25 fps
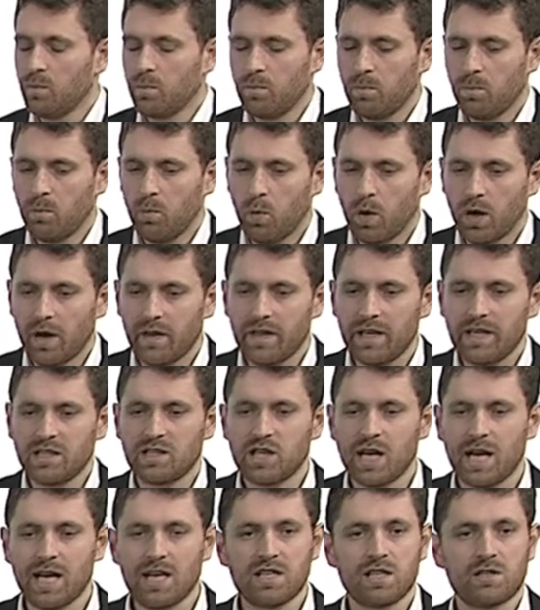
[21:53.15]
one of the
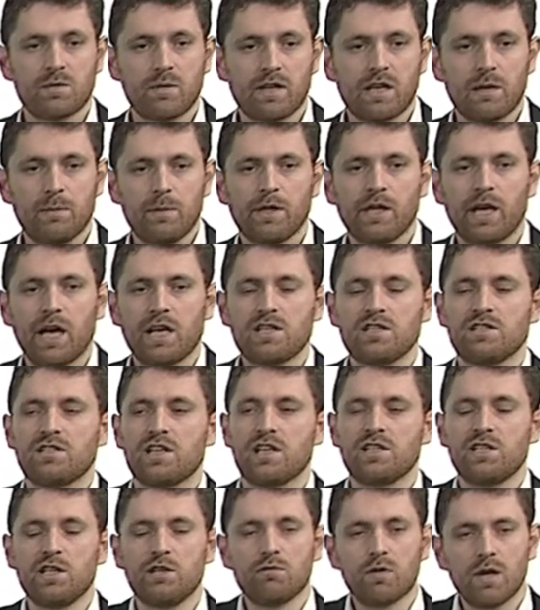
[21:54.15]
challenges with communications
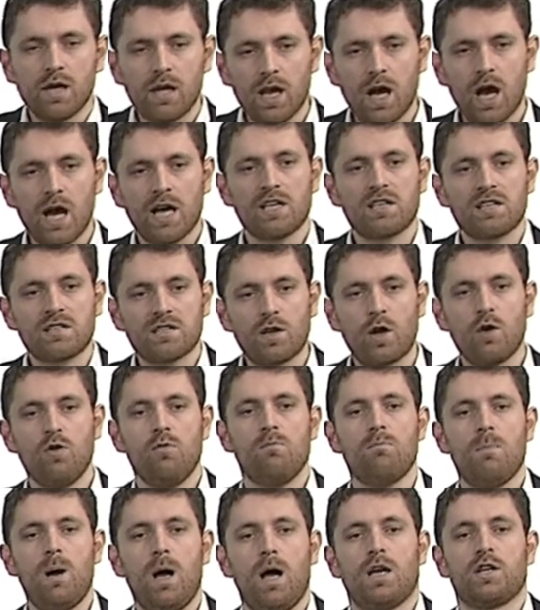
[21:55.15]
is you rely so
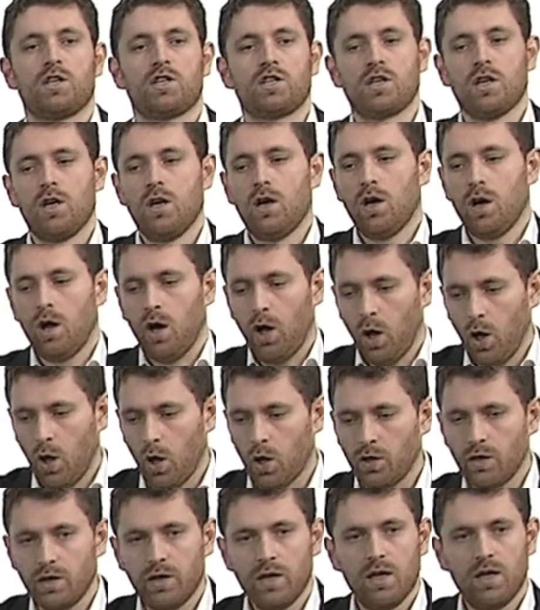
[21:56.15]
much
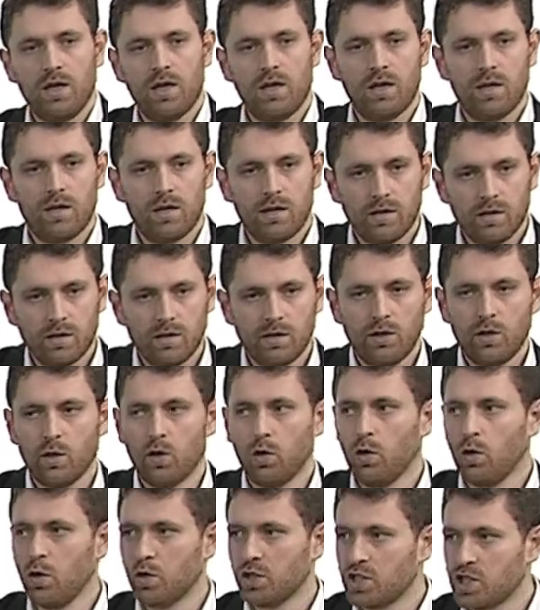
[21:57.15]
on
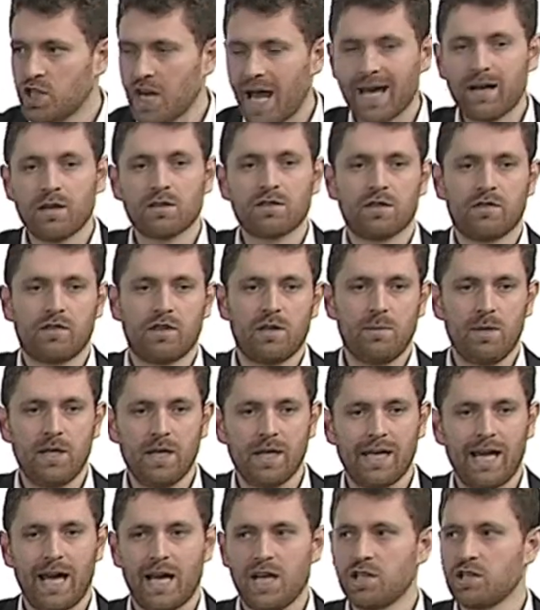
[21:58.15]
your channels of
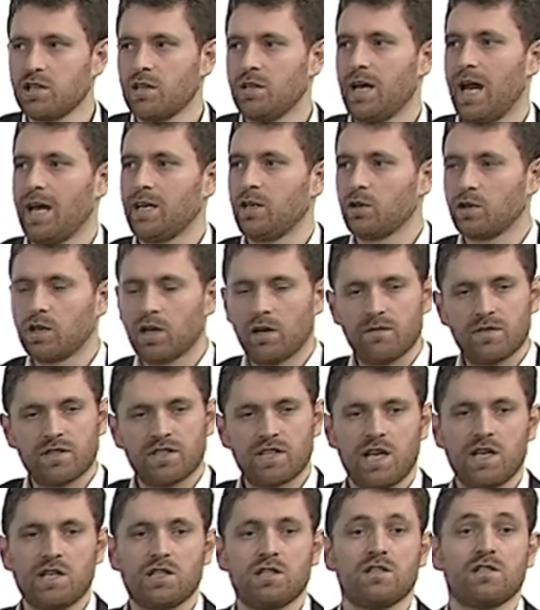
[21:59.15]
communication and your
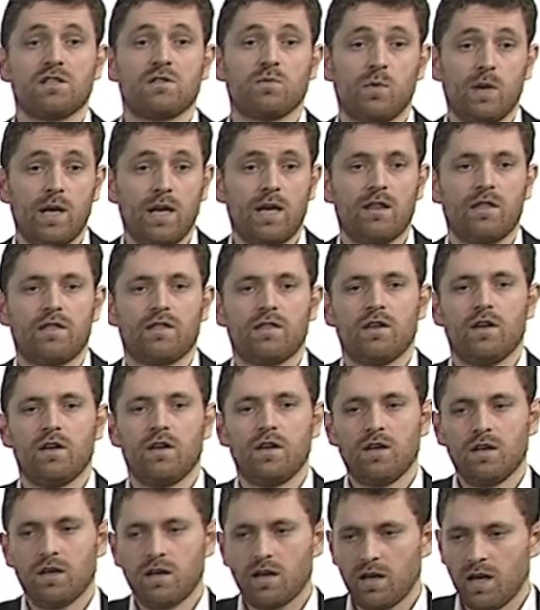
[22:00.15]
conversations with
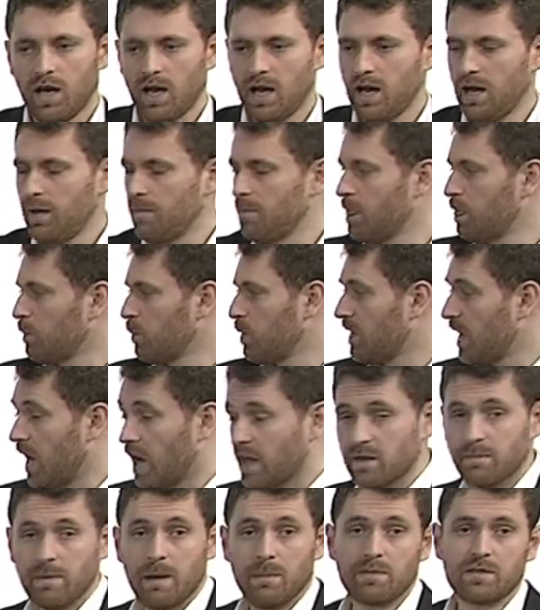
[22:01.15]

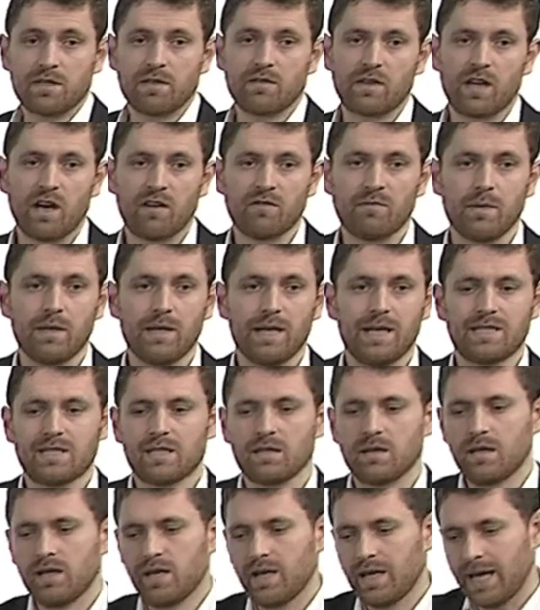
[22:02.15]
other members of government.
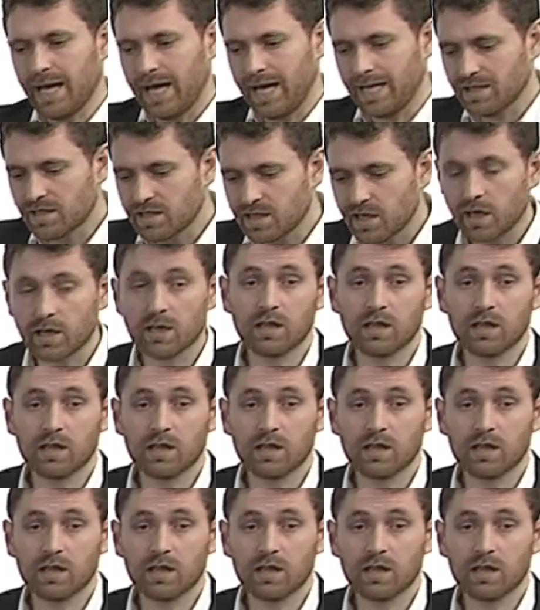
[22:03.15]
Internal